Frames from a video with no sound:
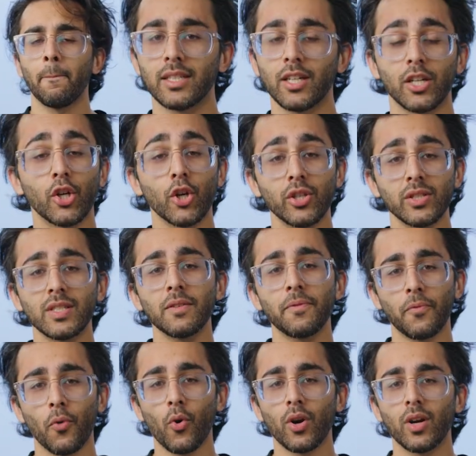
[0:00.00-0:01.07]
Concurrency
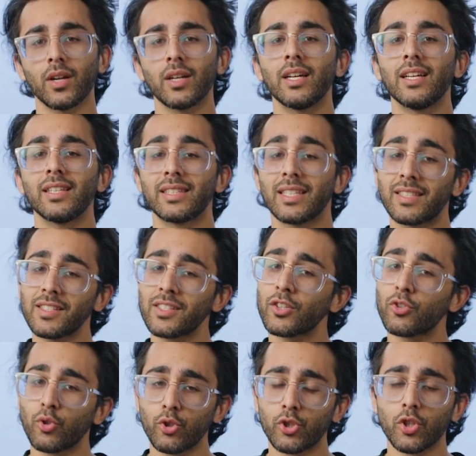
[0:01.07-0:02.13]
4. This is a
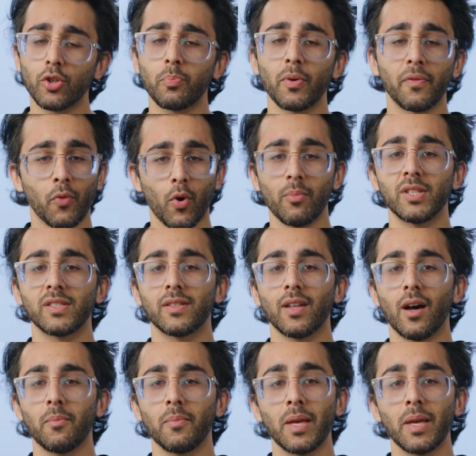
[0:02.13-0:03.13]
crucial performance knob.